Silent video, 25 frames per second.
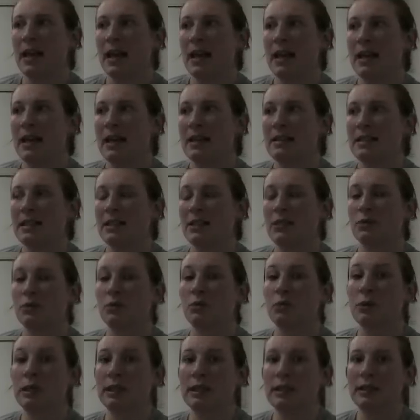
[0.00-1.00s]
And it
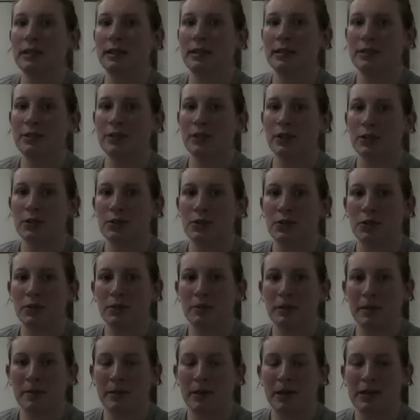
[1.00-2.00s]
really took a toll
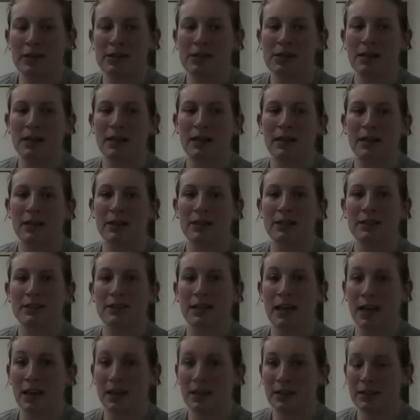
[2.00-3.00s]
on my body, and I could
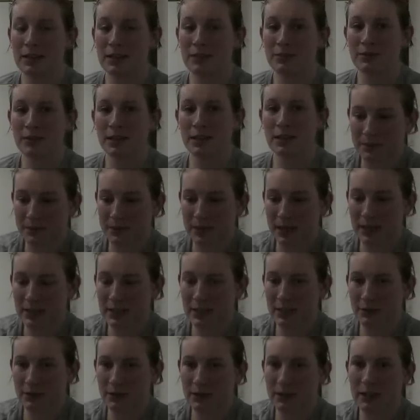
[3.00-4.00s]
tell a difference. I
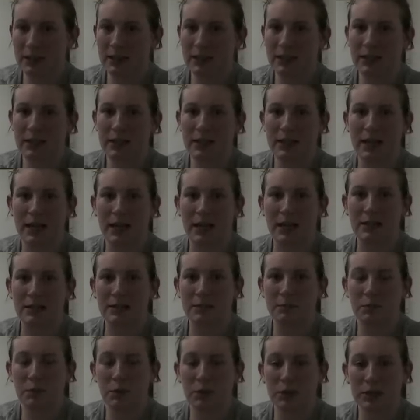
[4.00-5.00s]
definitely think
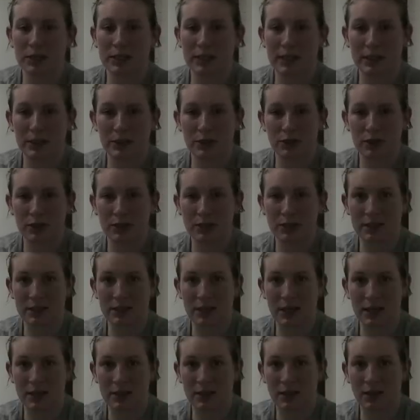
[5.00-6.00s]
that poor diet choices
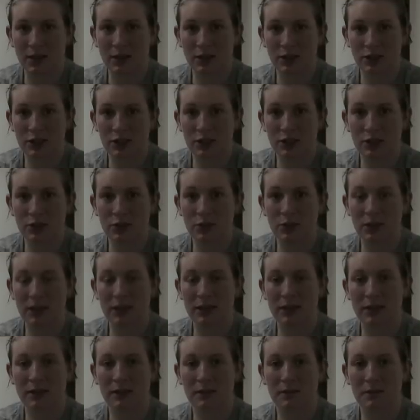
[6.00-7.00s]
had a lot to do
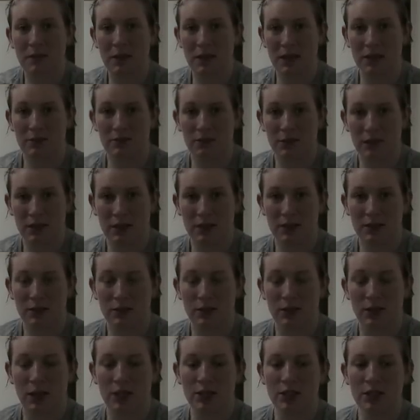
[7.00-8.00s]
with me feeling
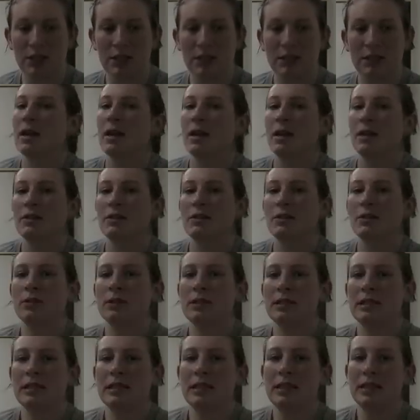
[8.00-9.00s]
so nauseous. So
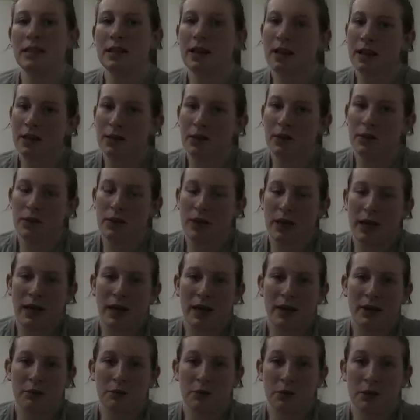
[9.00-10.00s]
with seeing how
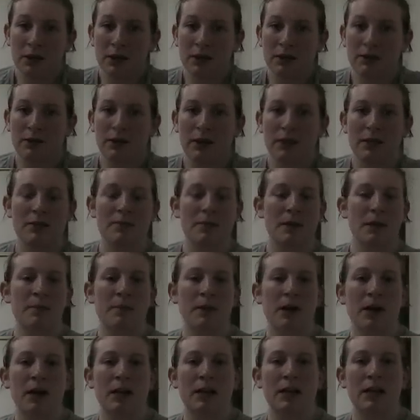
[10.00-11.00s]
that really affected my
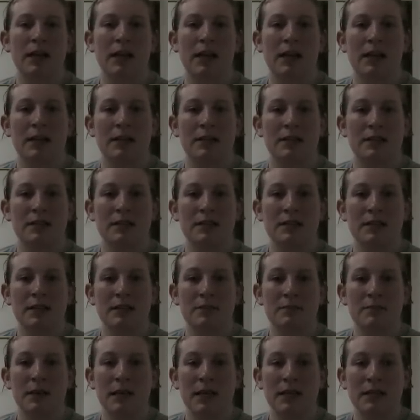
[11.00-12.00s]
body and
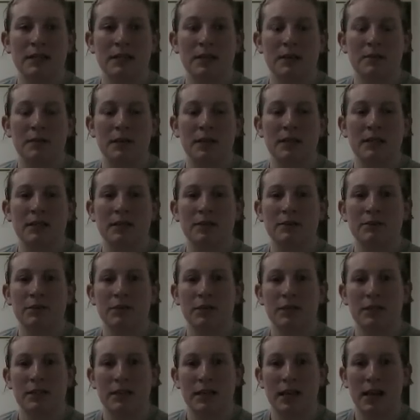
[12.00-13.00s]
it makes a big
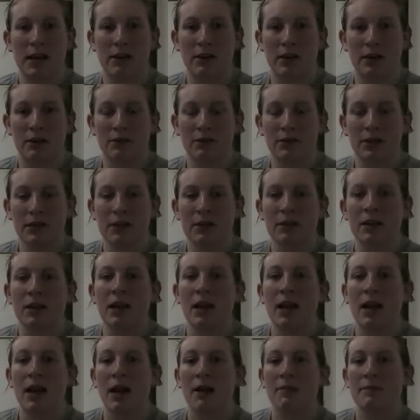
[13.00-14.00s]
difference in how I feel,
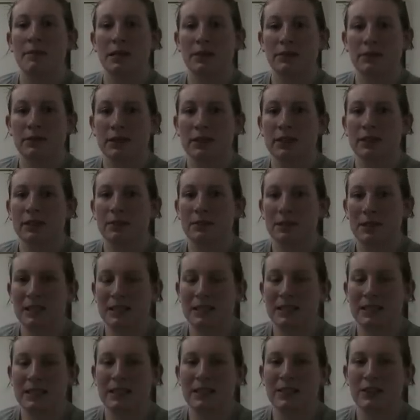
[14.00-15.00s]
I'm definitely going to be
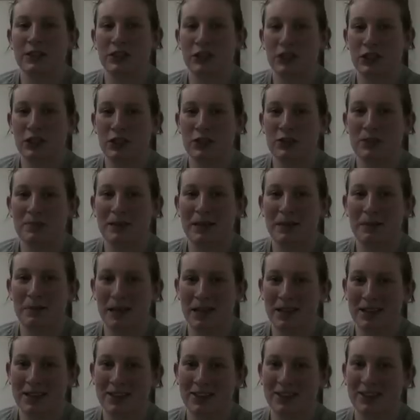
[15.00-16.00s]
sticking to my
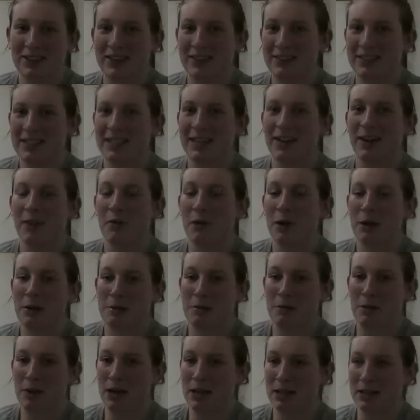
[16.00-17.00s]
paleo lifestyle while
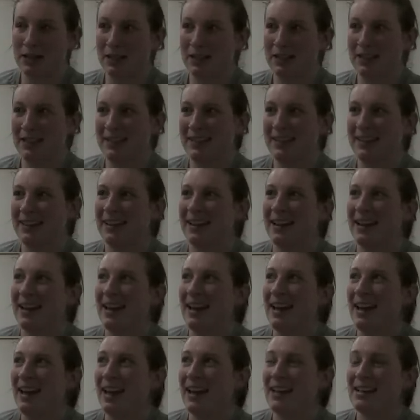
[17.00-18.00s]
I'm pregnant
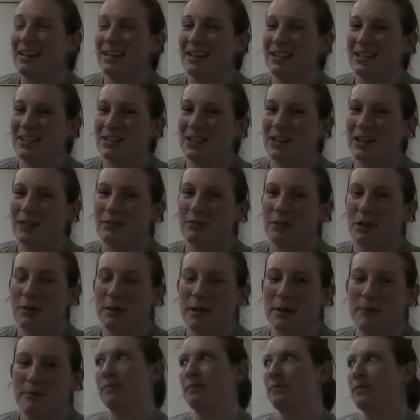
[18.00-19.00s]
and not straying from
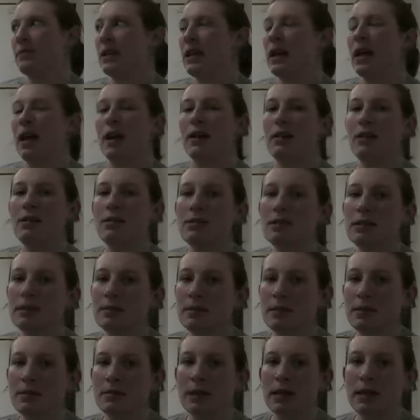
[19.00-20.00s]
it. Another
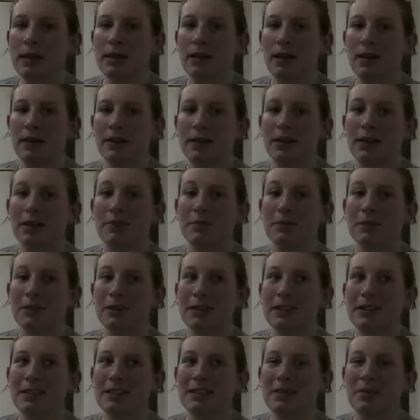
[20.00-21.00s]
symptom that I got that I'm
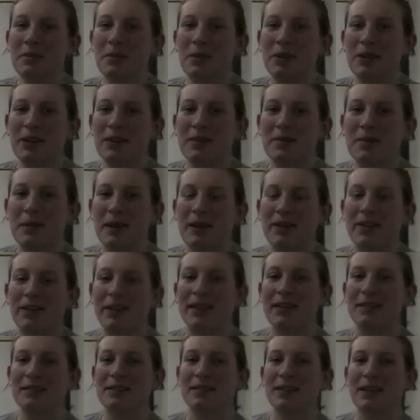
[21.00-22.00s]
really disappointed about
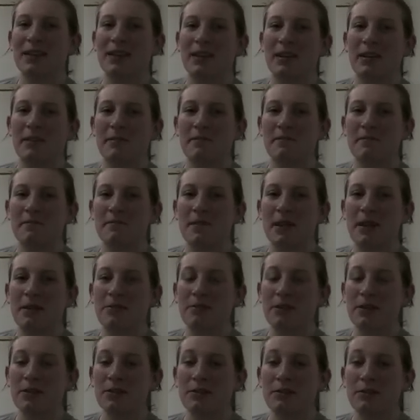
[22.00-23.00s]
is my
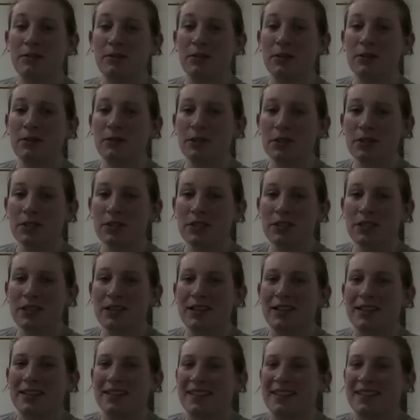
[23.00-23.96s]
first food aversion.